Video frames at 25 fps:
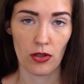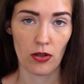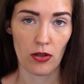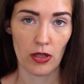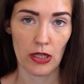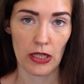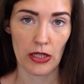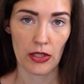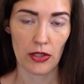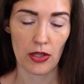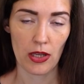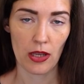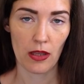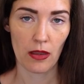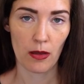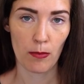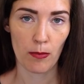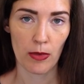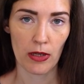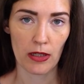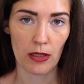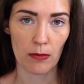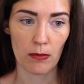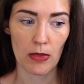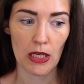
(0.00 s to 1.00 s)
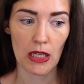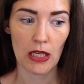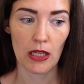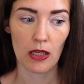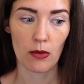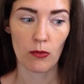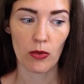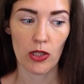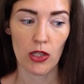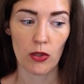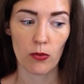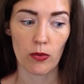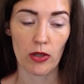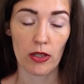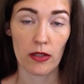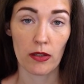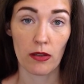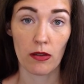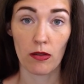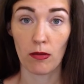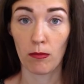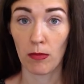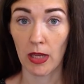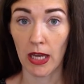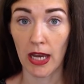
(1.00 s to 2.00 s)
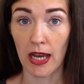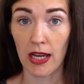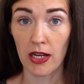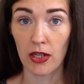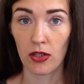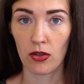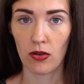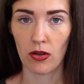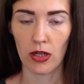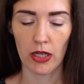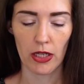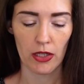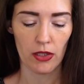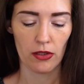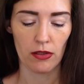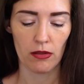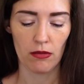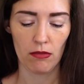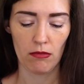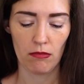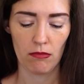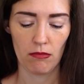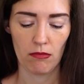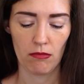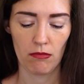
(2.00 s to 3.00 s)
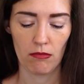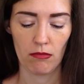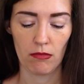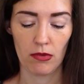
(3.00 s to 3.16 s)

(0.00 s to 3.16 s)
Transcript: a collection in the pandemic, which was the Mirage collection.